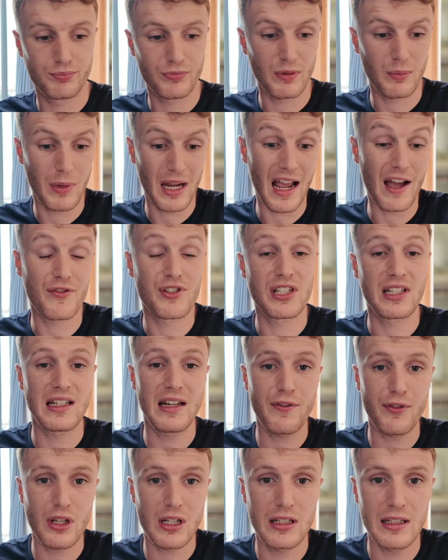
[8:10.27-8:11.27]
may have
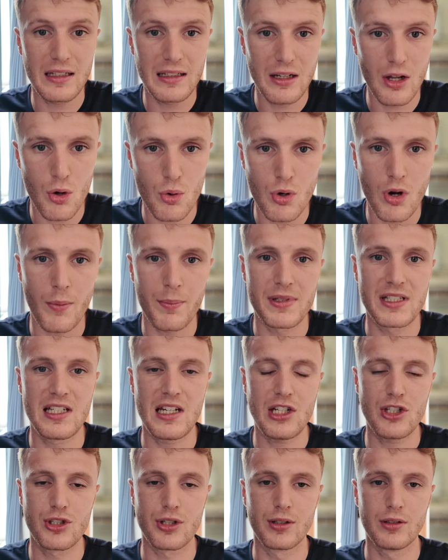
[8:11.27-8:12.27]
significantly low
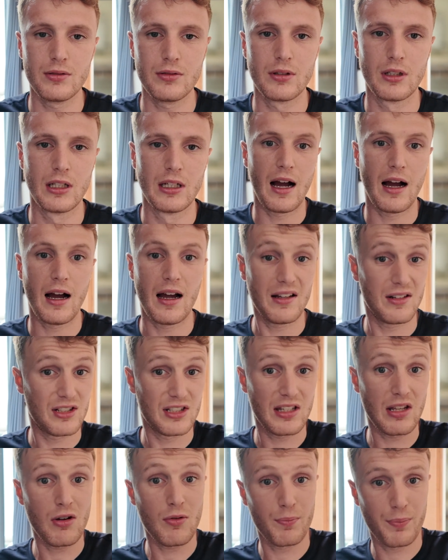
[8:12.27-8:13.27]
competition, and
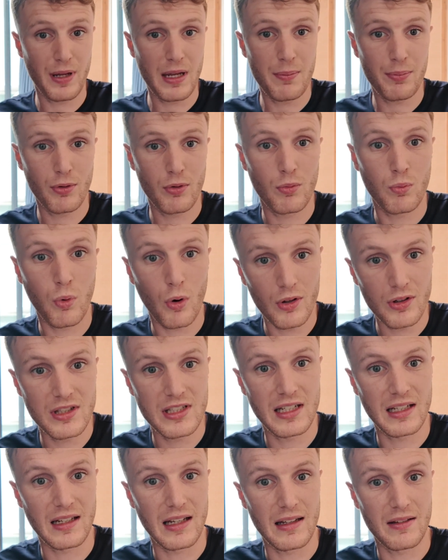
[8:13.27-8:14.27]
still people
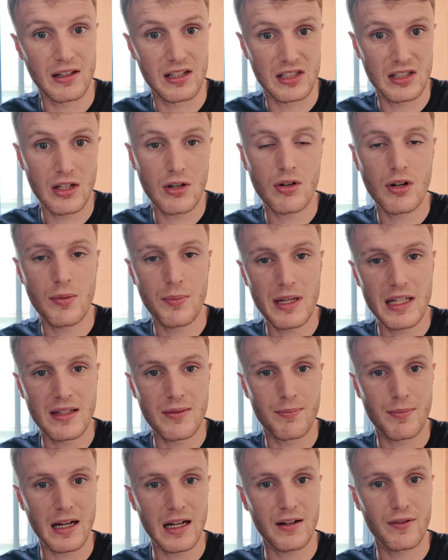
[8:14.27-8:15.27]
wanting it. There's still going to be
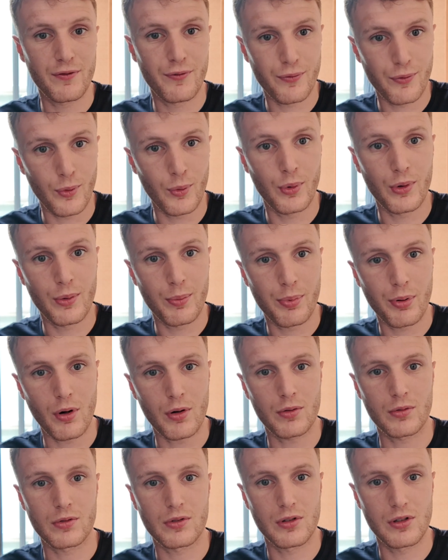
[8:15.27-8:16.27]
demand for the
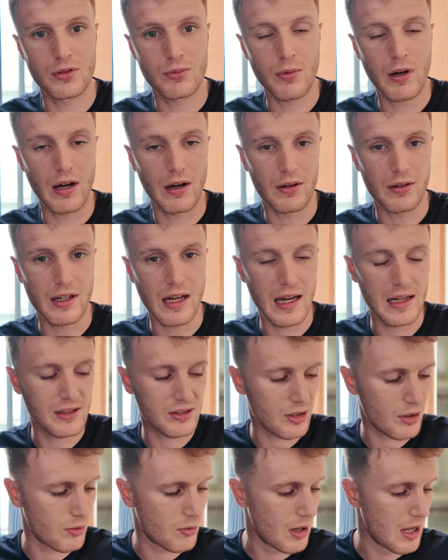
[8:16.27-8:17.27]
product as well. Okay,
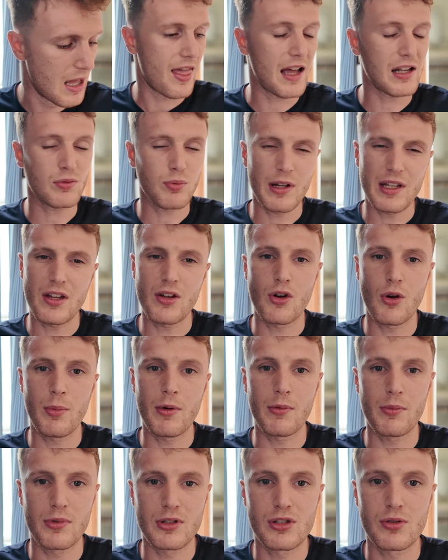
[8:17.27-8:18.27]
so that's where you can come
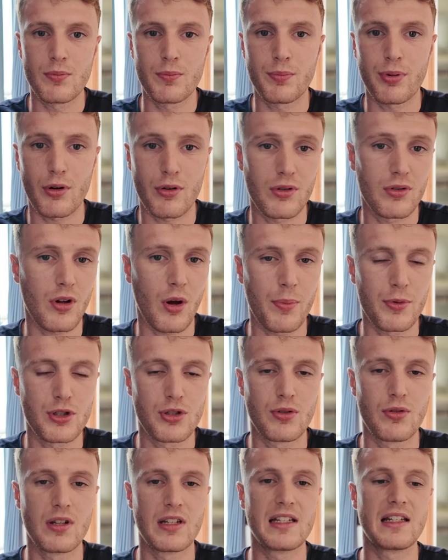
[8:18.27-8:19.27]
up with some product
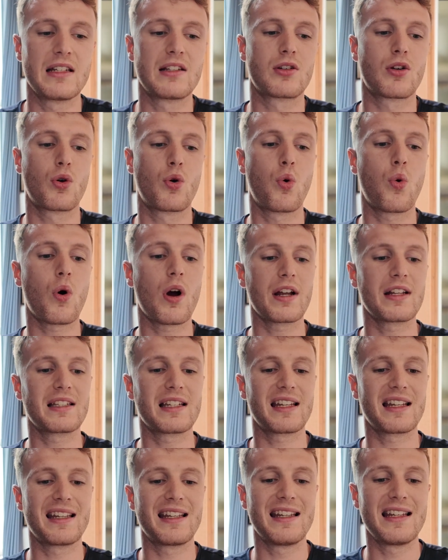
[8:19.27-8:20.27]
opportunities quite
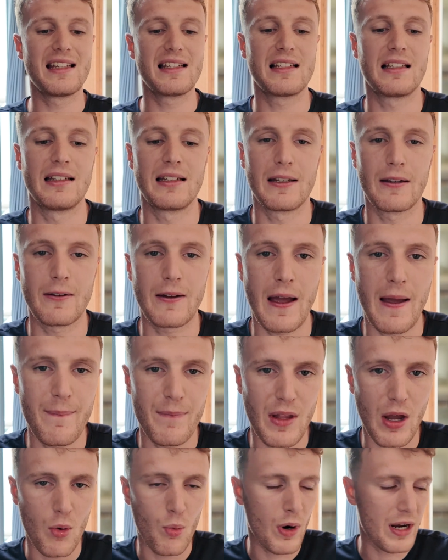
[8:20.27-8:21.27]
easily. Okay,
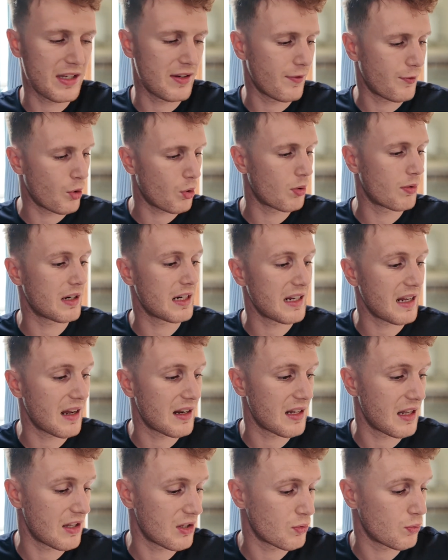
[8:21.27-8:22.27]
now when you've already
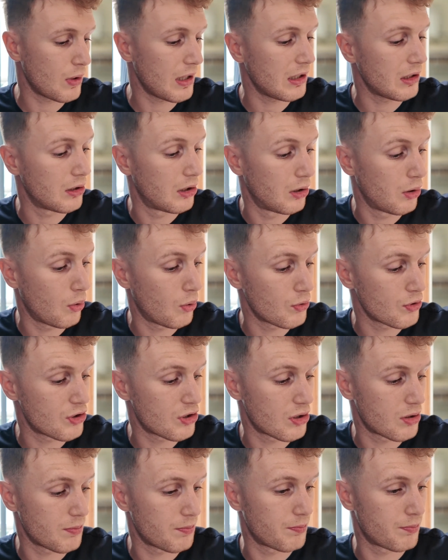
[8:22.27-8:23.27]
as well
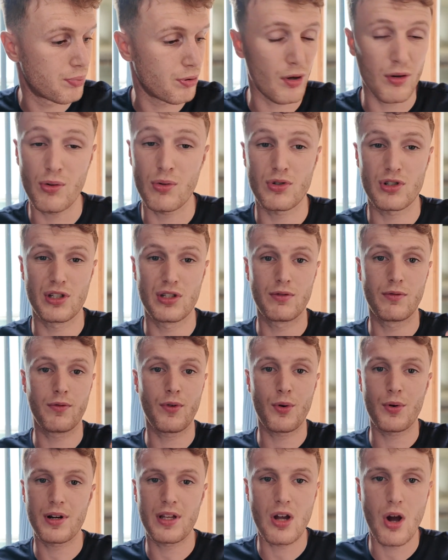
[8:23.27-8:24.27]
launched products and you've
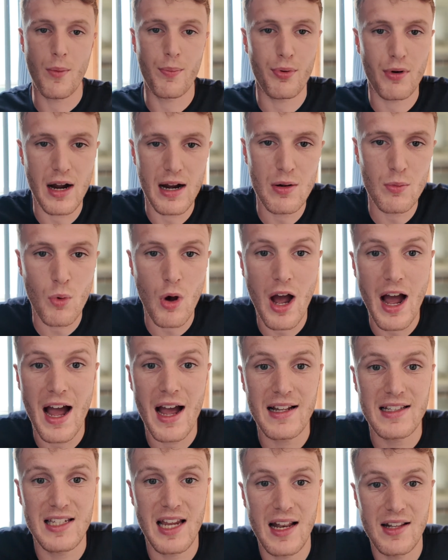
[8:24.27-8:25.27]
already got a brand, what
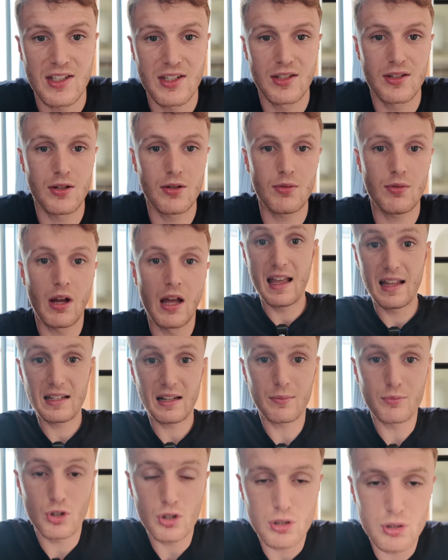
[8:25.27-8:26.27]
I tend to do is
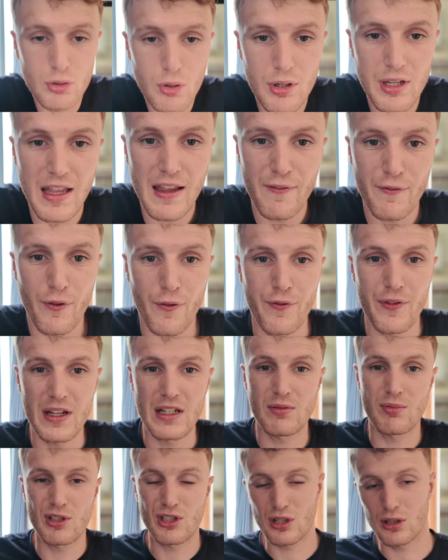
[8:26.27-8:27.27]
I'm just looking for
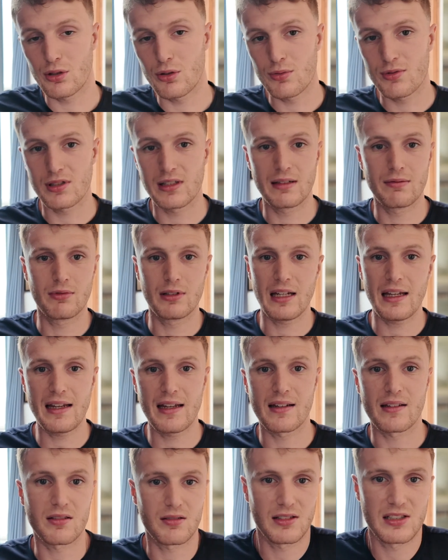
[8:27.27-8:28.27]
things which are loosely
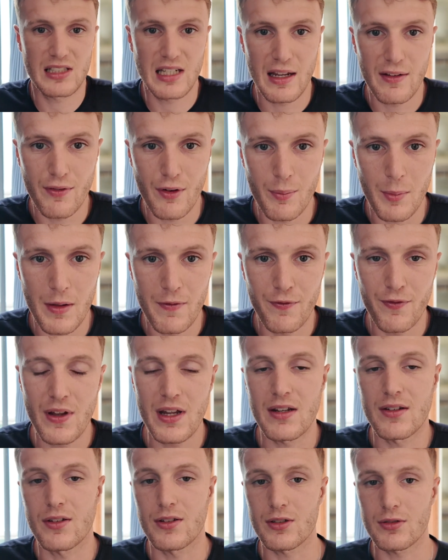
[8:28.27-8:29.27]
related. Let's say if I'm in
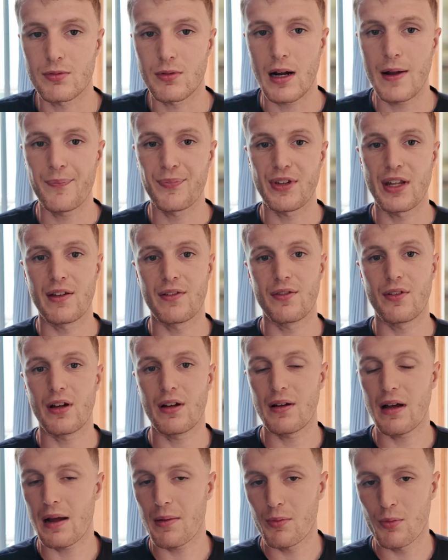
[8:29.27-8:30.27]
fitness, right? If
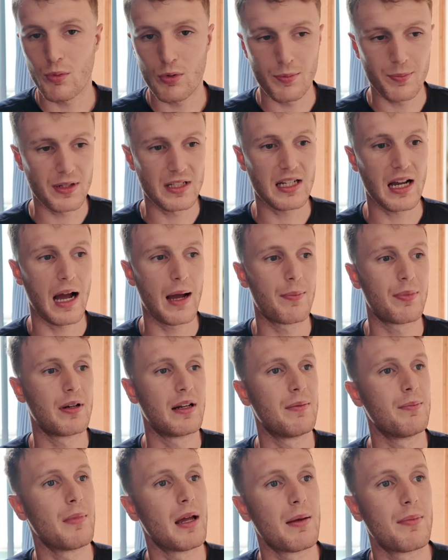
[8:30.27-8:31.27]
I would be typing
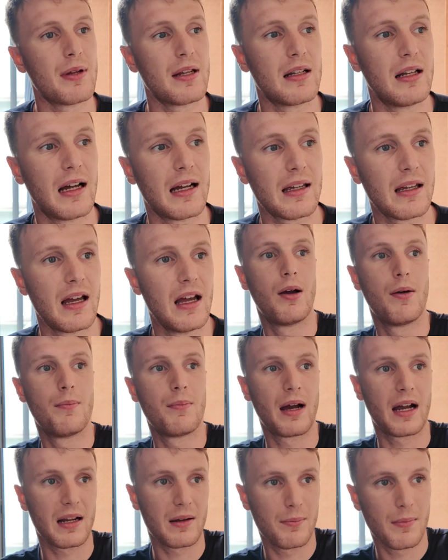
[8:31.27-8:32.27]
in maybe like
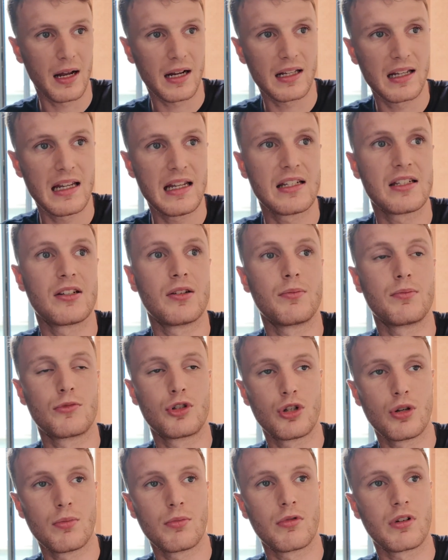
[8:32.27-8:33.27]
magnesium,
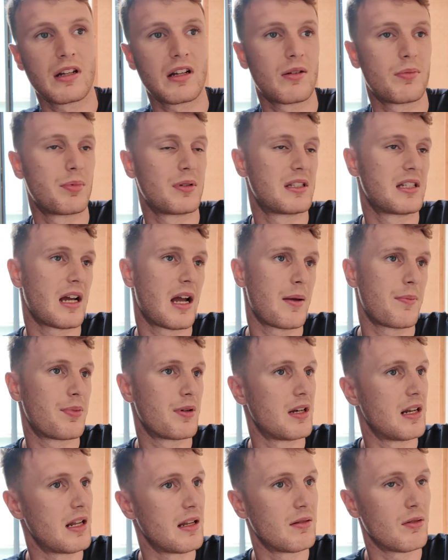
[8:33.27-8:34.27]
turmeric, I'd be
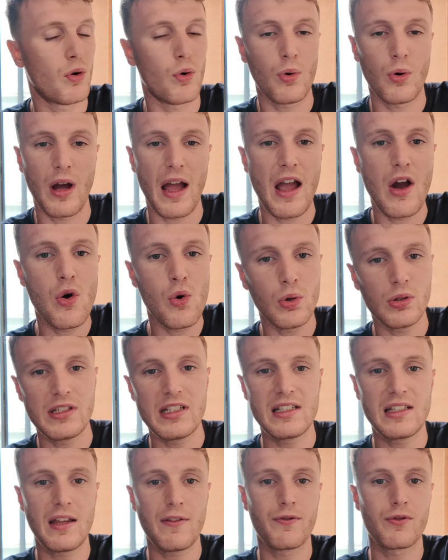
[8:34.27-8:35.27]
typing in all
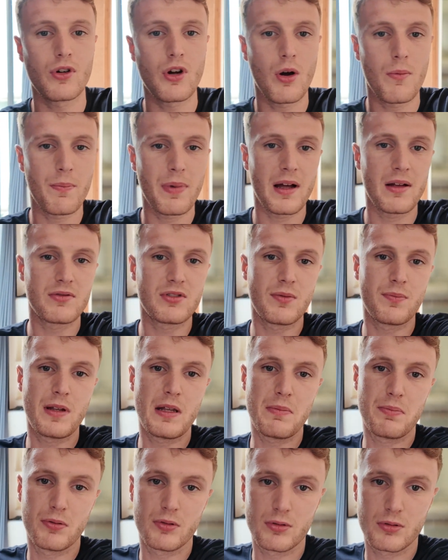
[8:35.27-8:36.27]
these different compounds that
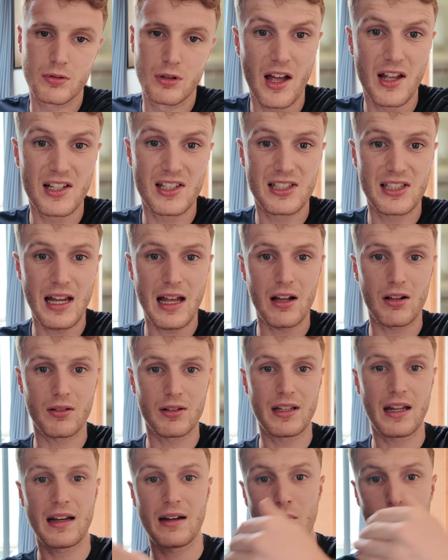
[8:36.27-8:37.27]
people sell,
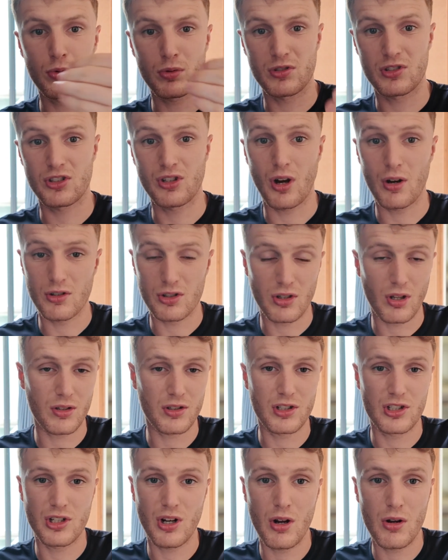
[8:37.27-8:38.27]
and then it will start to
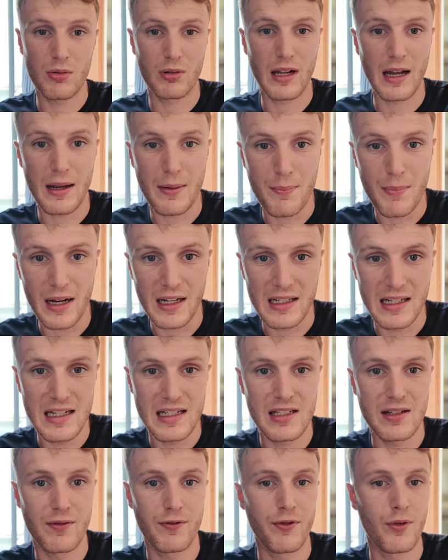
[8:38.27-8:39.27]
show like
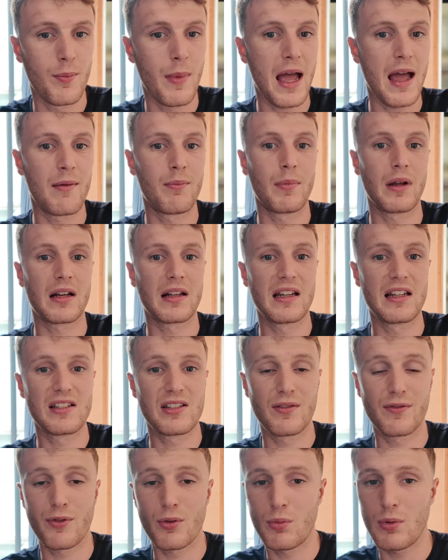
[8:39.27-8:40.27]
magnesium for men,
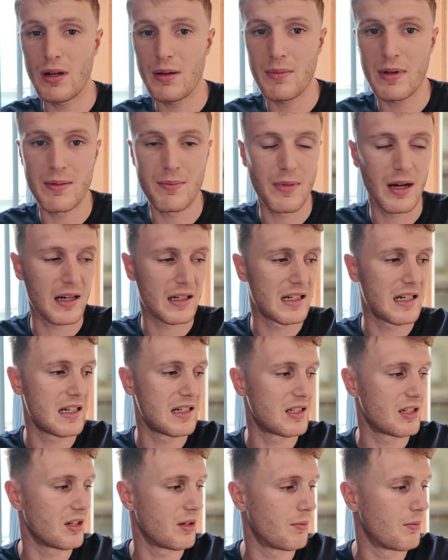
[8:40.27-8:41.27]
magnesium for women,
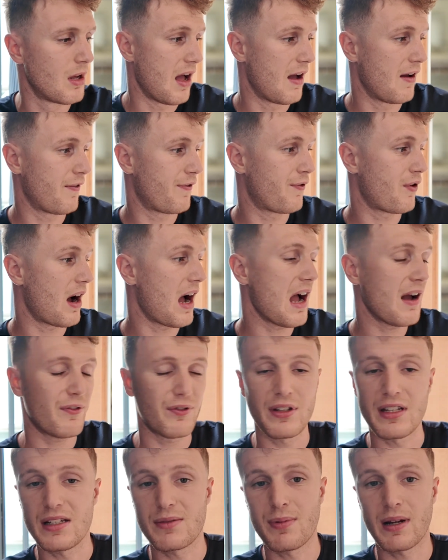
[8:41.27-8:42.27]
magnesium for
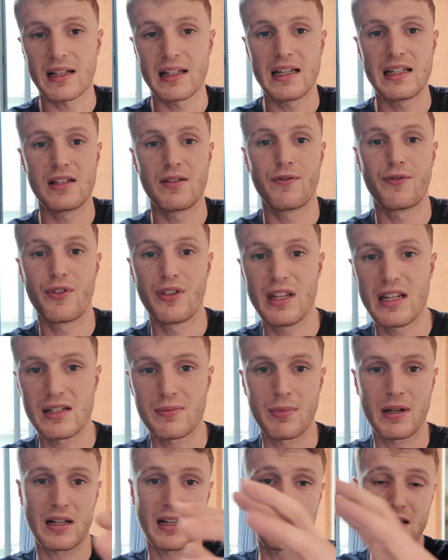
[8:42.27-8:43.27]
athletes, magnesium for this,
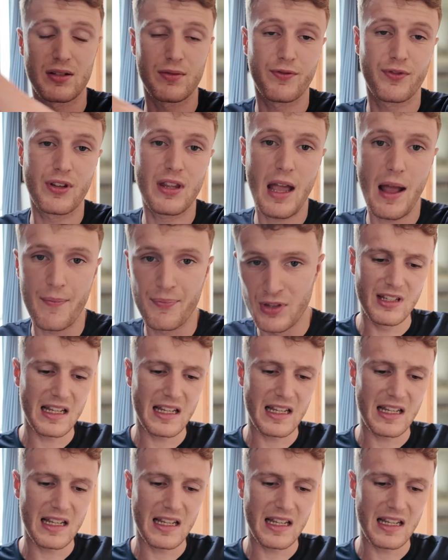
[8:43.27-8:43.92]
magnesium for that.